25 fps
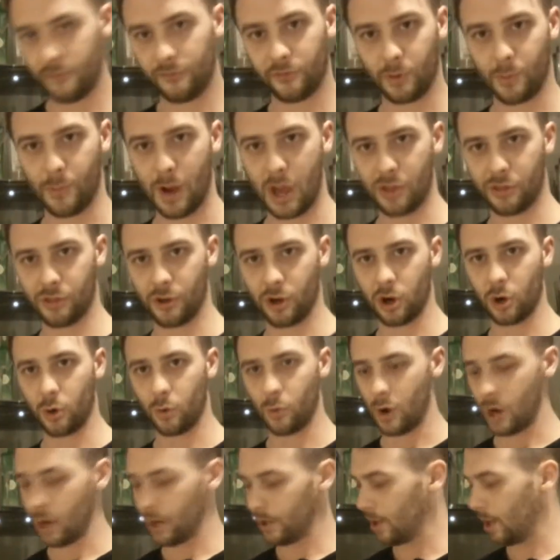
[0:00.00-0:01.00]
For my 3rd
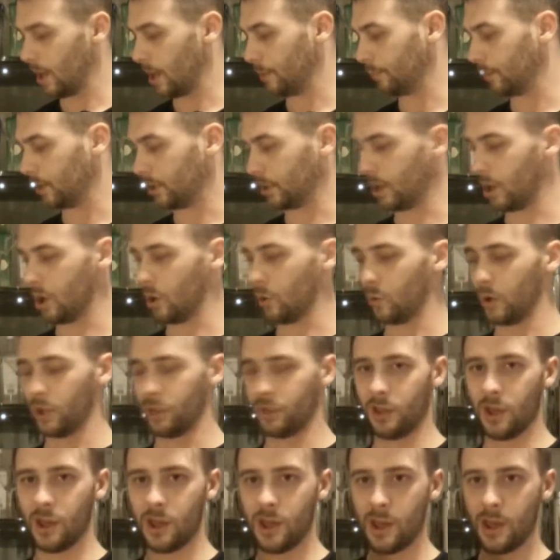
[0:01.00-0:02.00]
one, I'm going to go
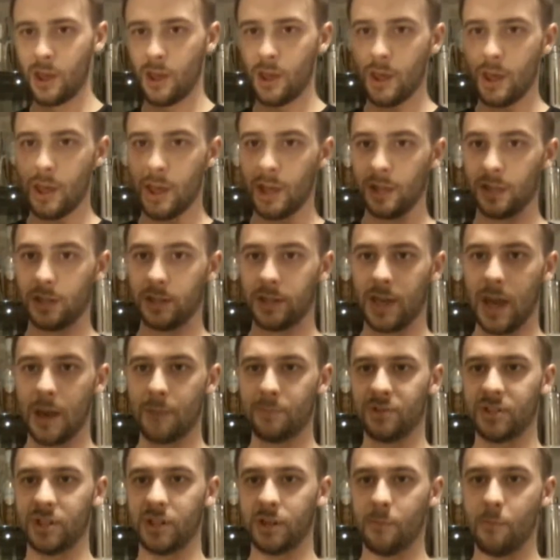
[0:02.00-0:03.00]
with
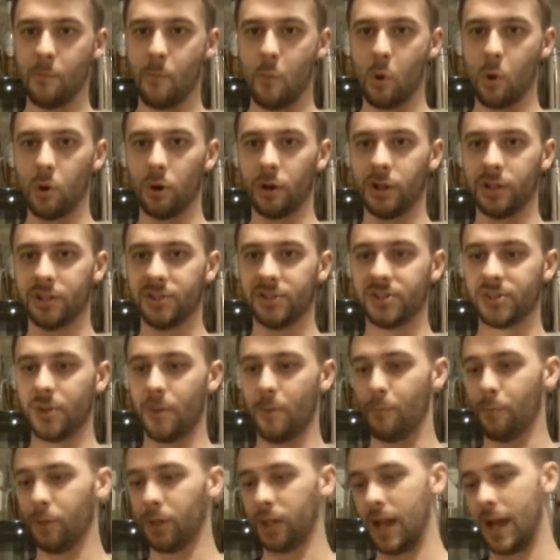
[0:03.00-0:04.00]
Captain Morgan's
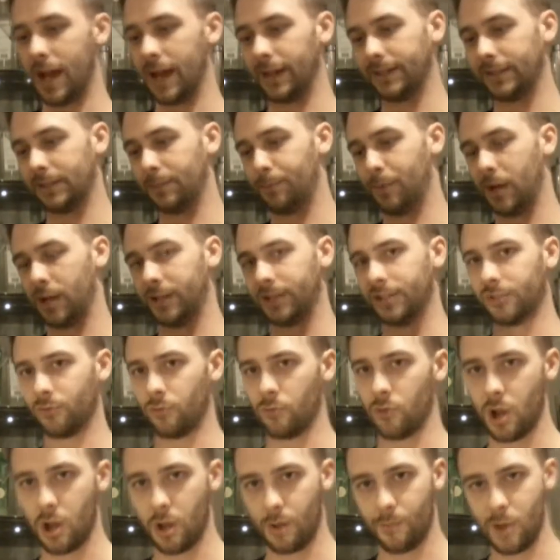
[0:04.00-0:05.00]
Black Spice
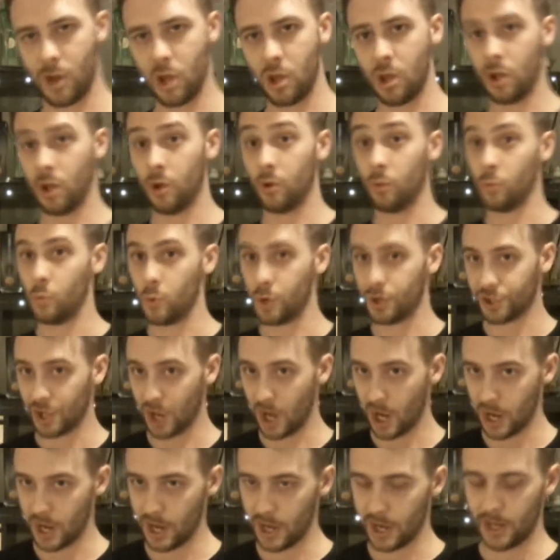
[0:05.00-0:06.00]
Rum, which
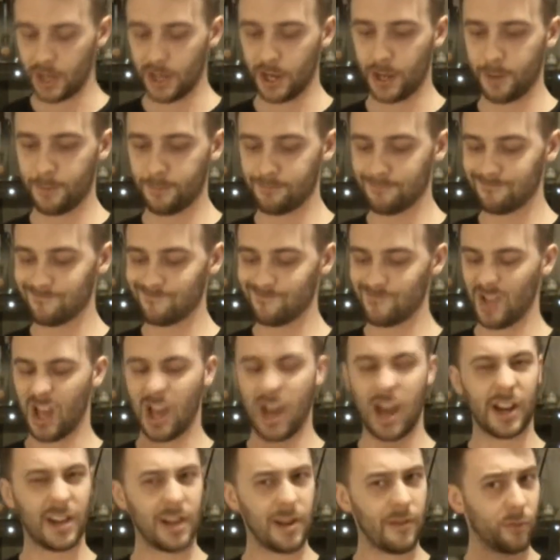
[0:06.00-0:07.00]
I
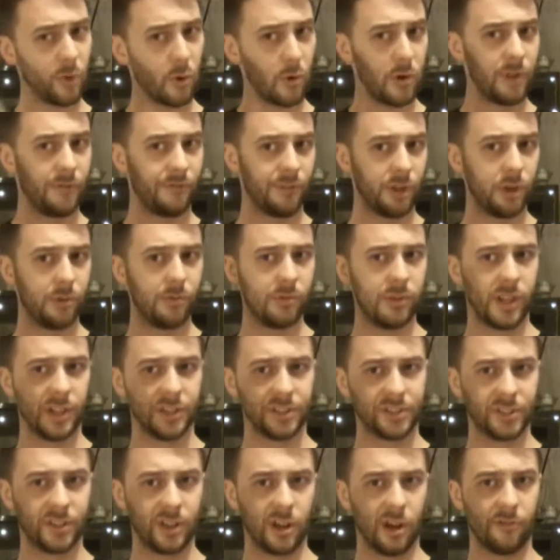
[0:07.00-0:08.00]
never reviewed
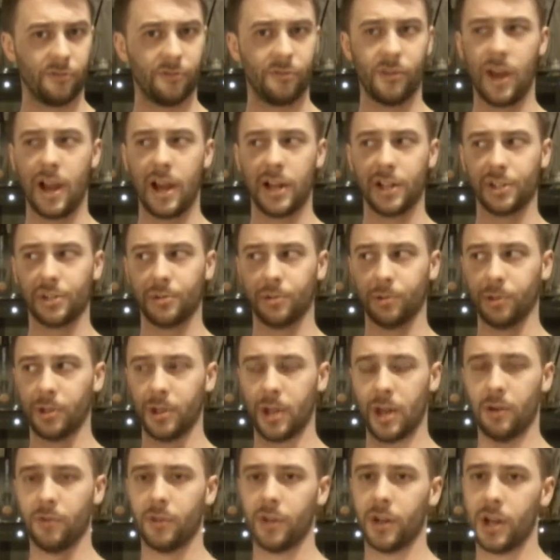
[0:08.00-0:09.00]
this stuff, actually,
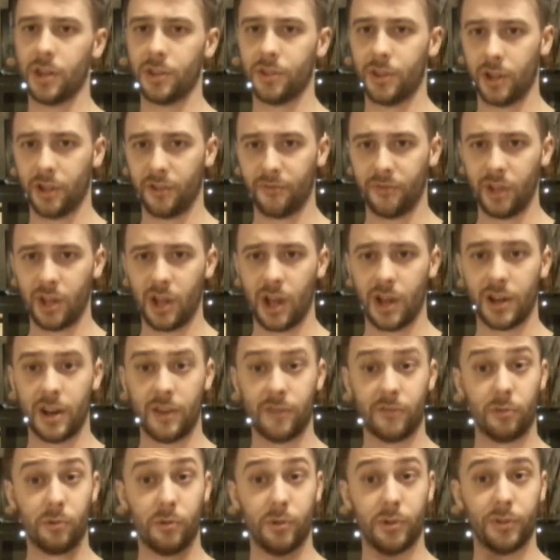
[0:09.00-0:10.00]
now that I think of it. I
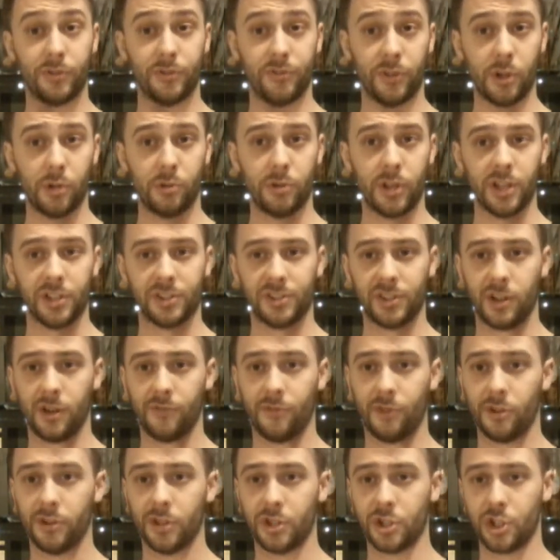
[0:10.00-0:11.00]
never reviewed this
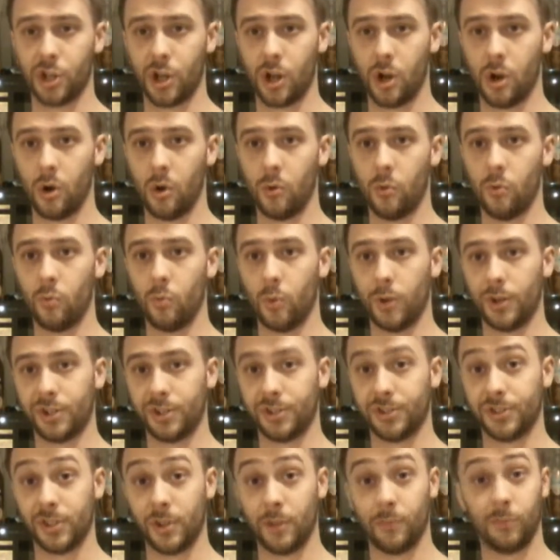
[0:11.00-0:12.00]
stuff on the show, which
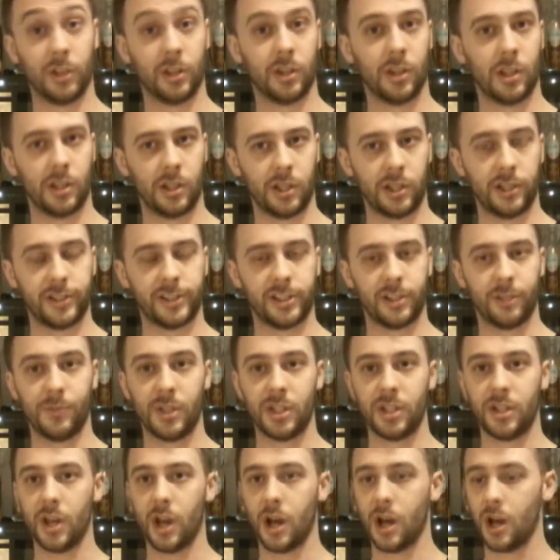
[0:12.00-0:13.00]
is something that needs to
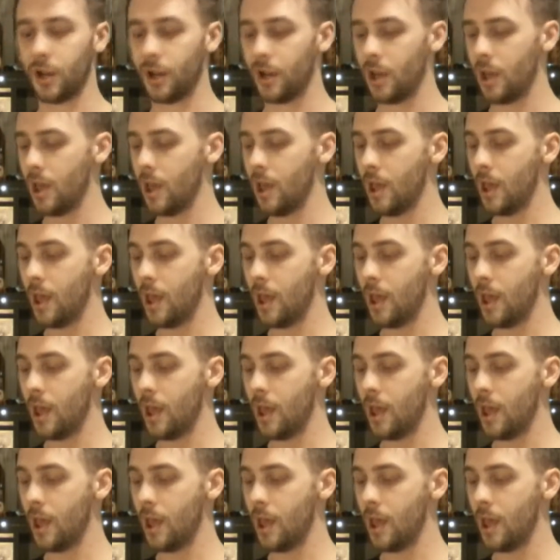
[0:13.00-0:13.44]
be done,